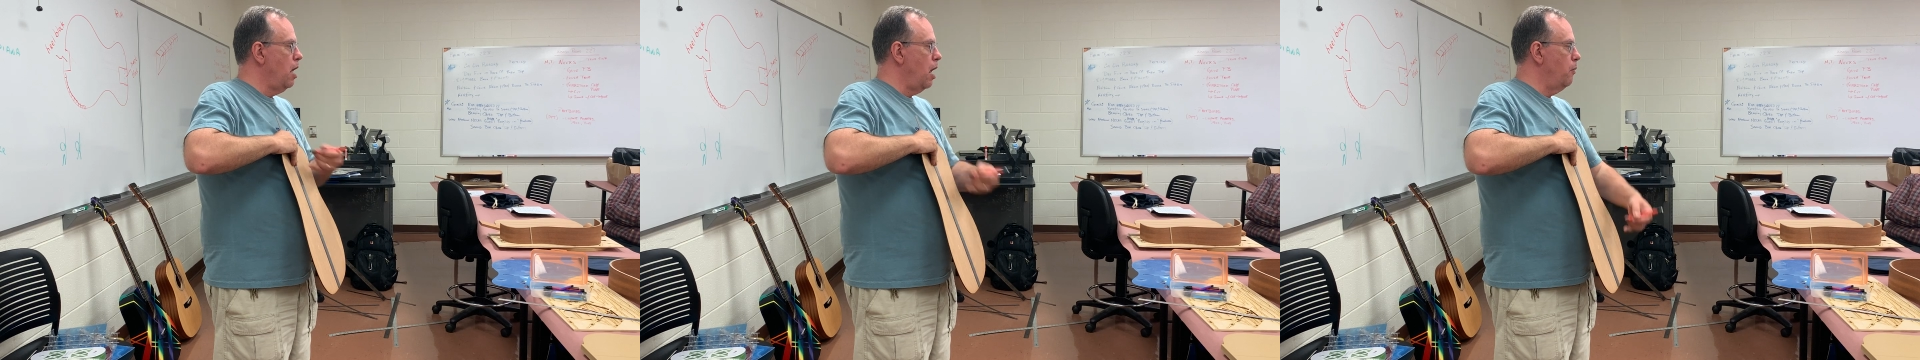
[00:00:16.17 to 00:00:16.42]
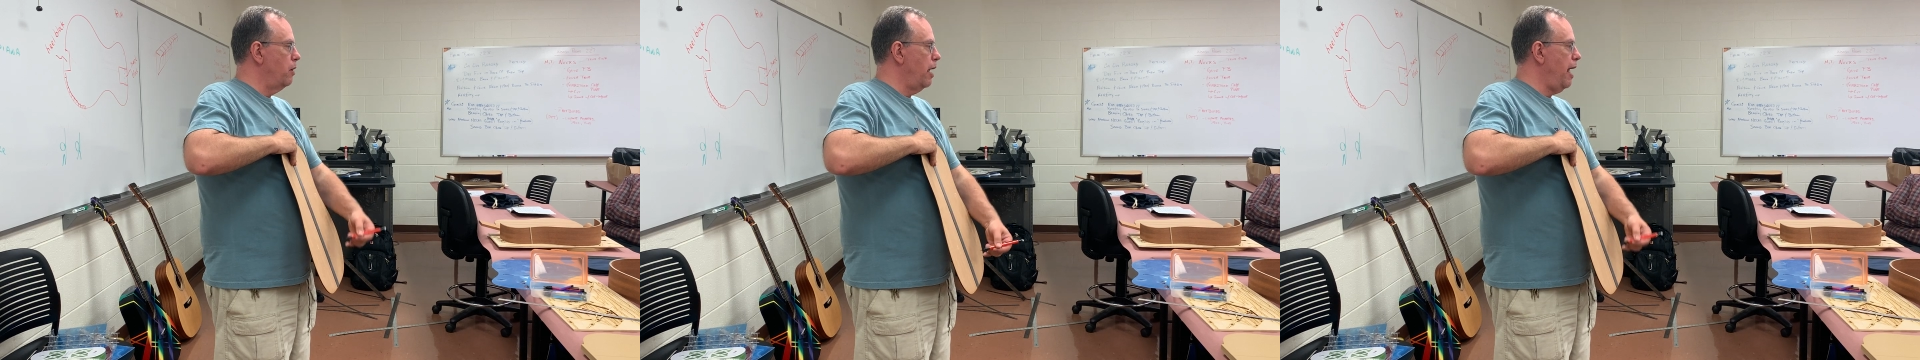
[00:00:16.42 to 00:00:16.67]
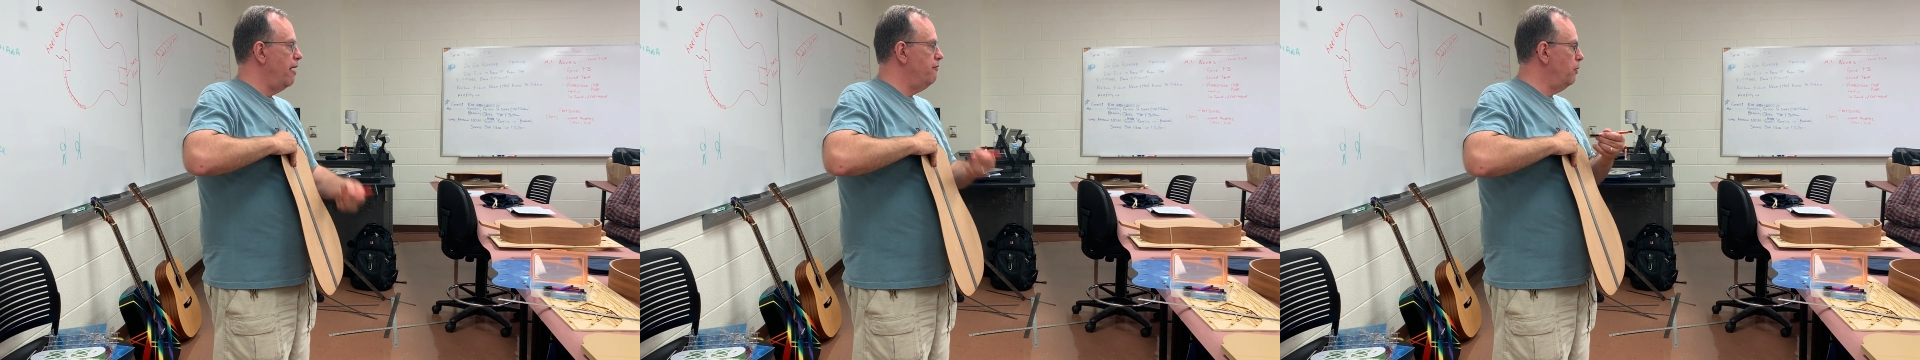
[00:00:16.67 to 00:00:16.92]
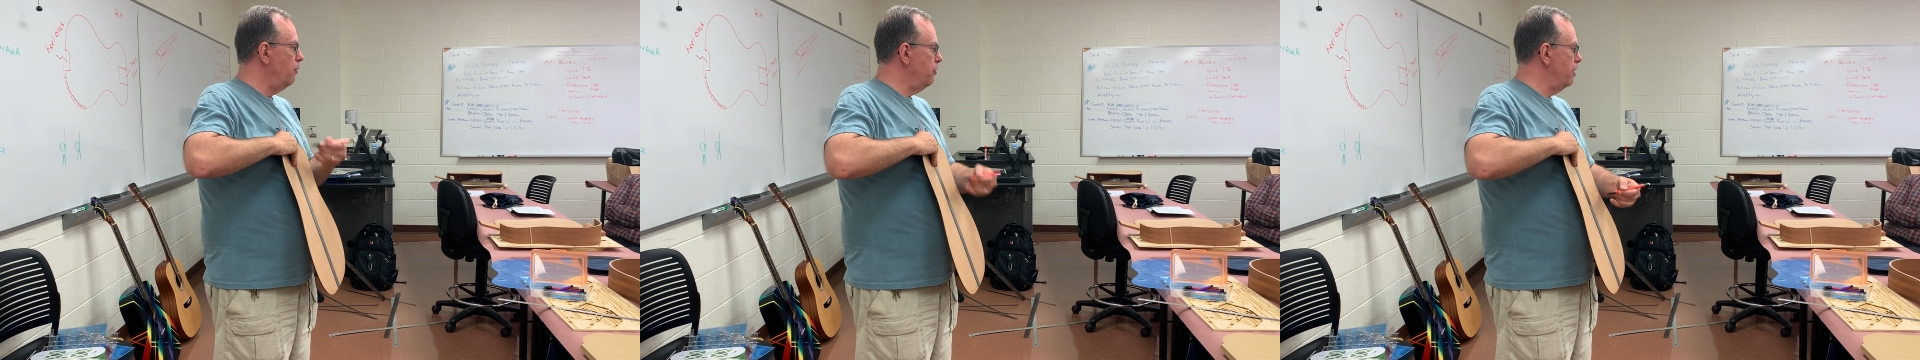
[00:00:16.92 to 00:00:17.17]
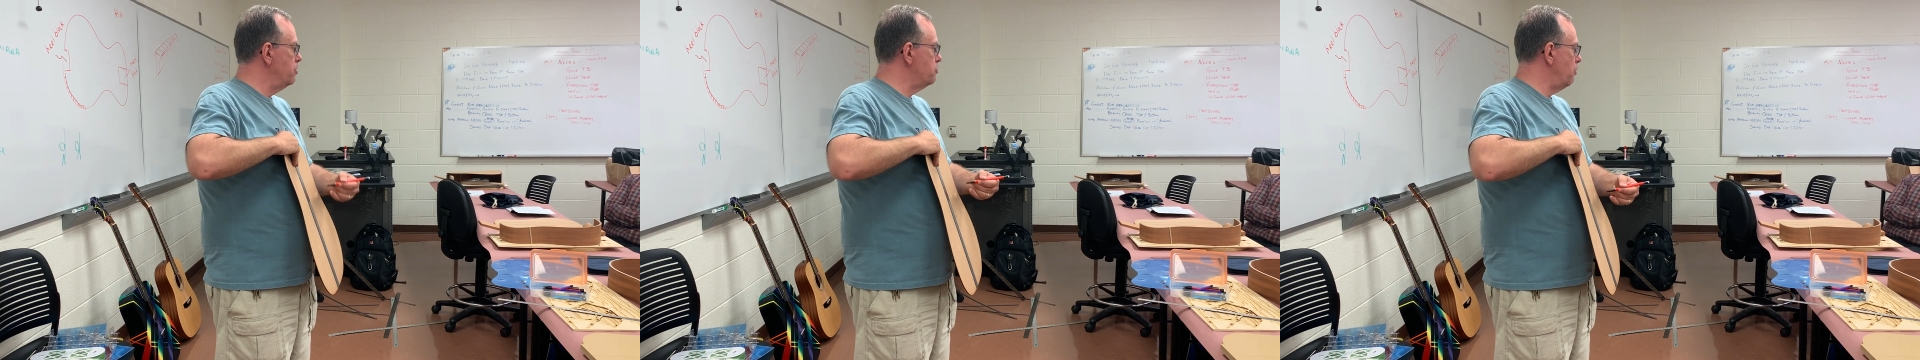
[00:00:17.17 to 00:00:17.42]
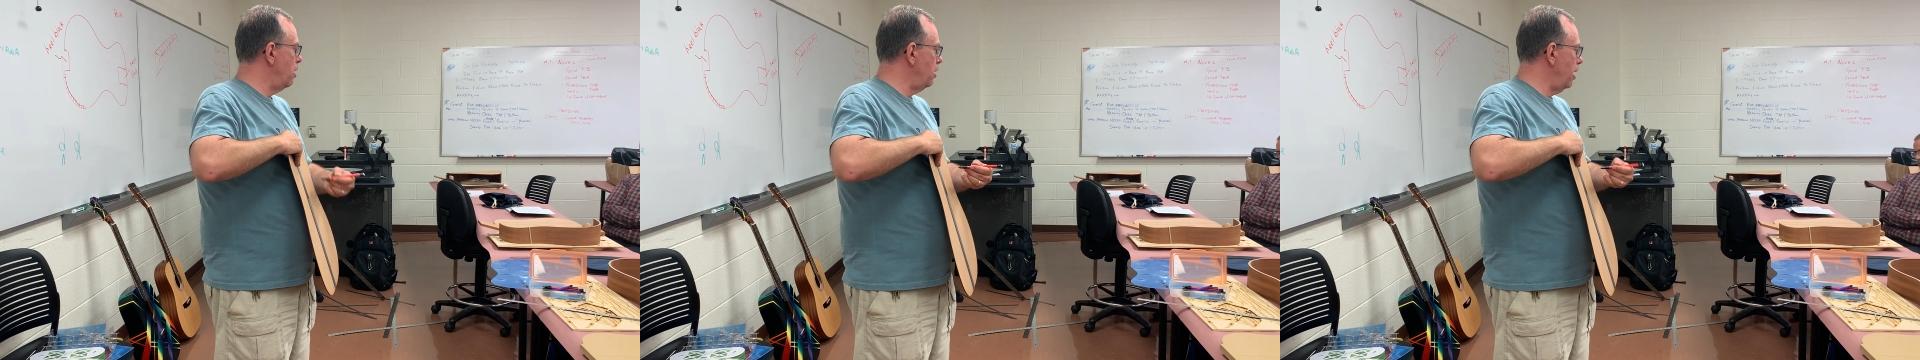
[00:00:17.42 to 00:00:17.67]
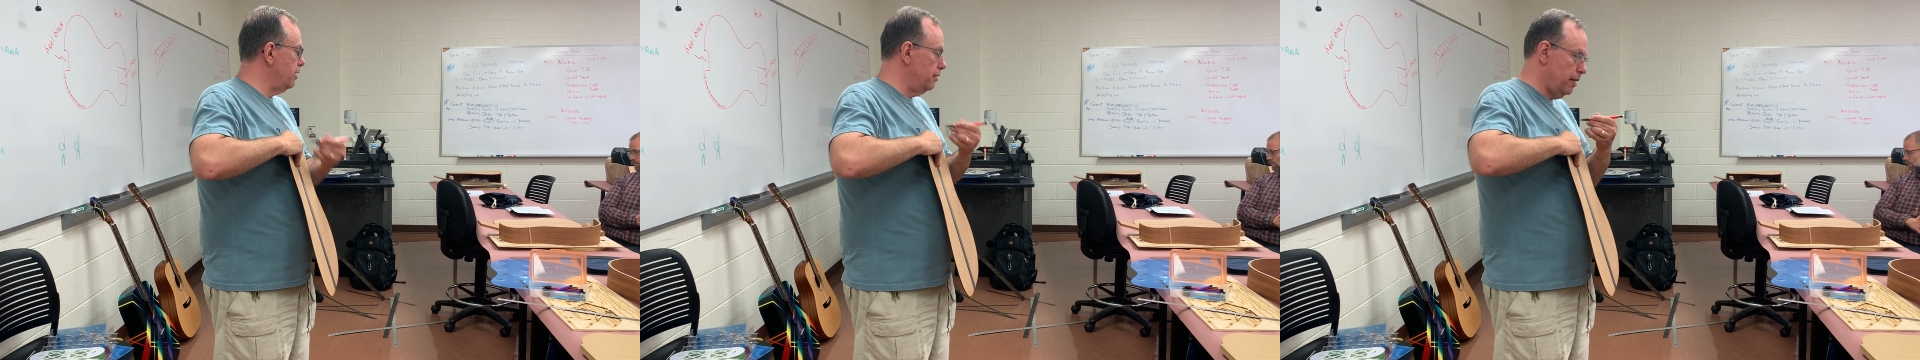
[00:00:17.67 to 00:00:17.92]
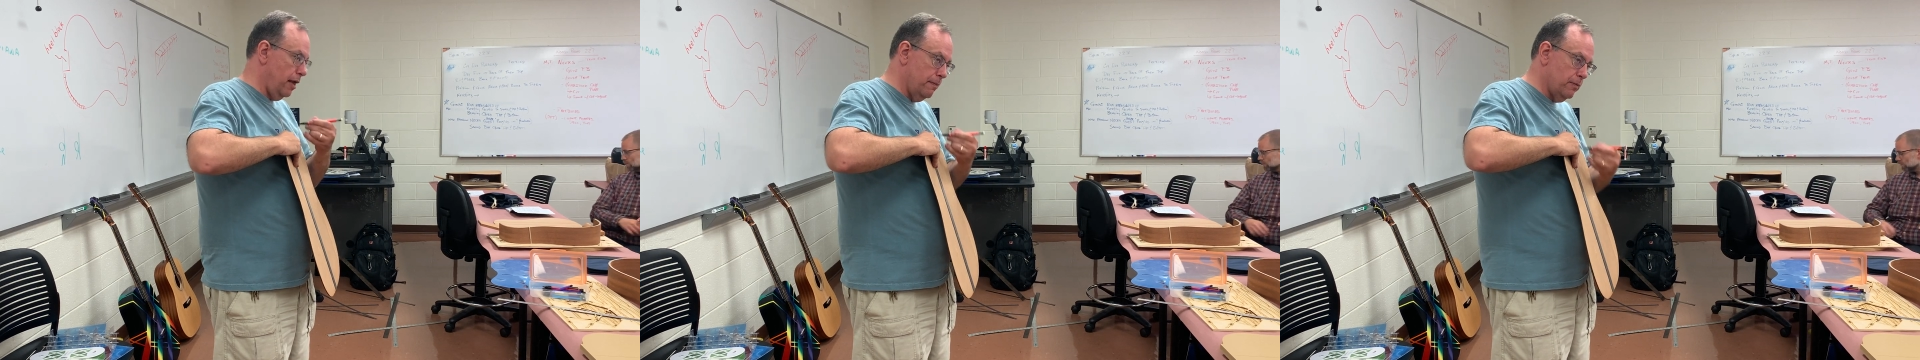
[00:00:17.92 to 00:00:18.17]
And when I have both ends where I like,
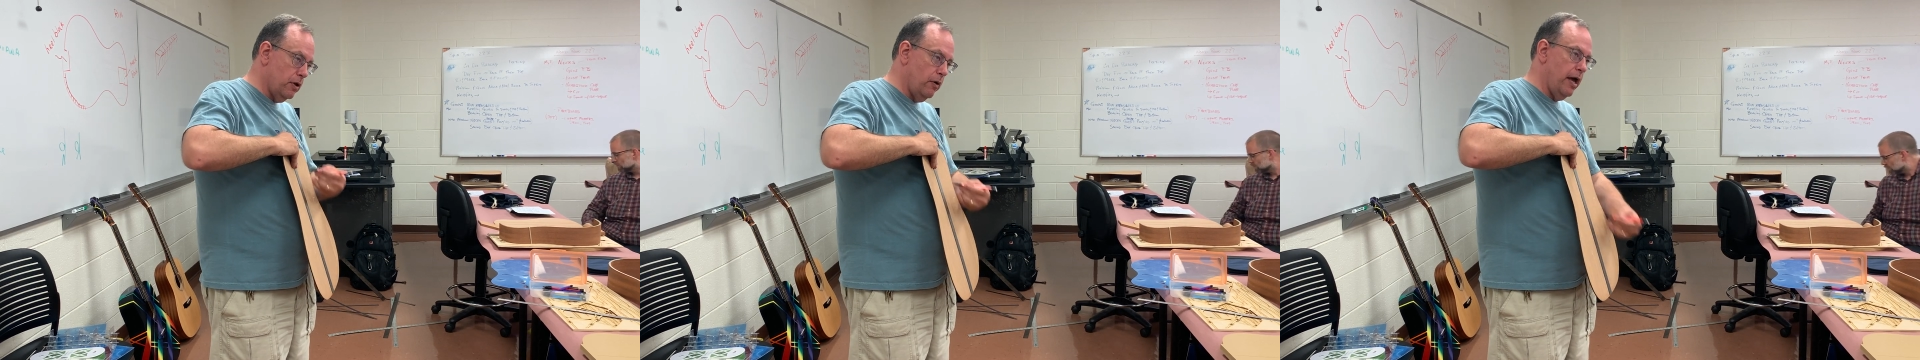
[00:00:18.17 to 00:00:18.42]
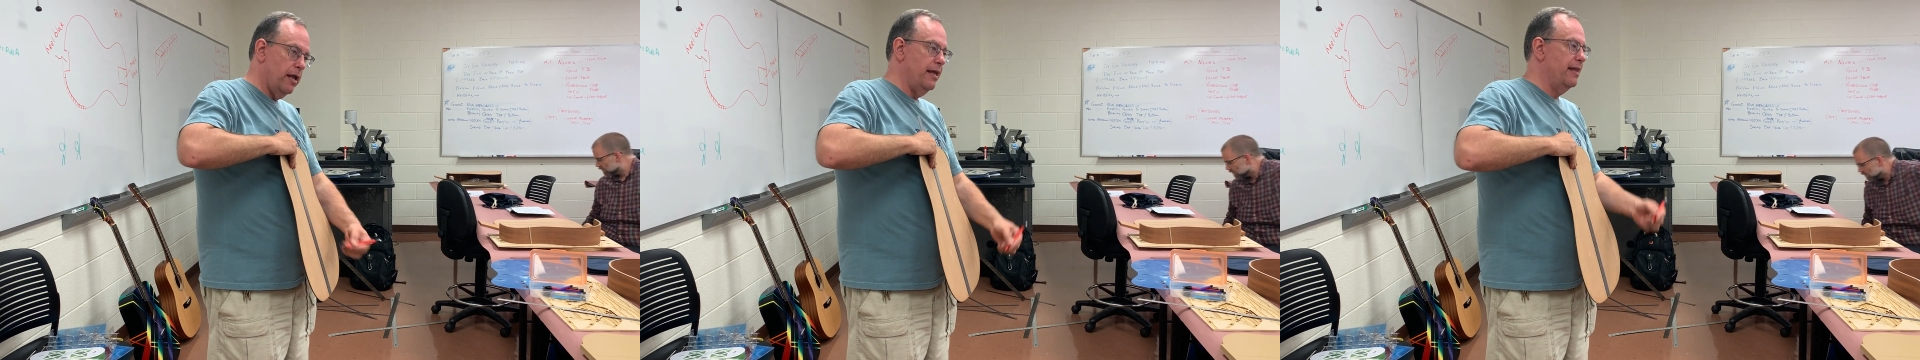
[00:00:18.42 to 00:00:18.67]
then I go ahead,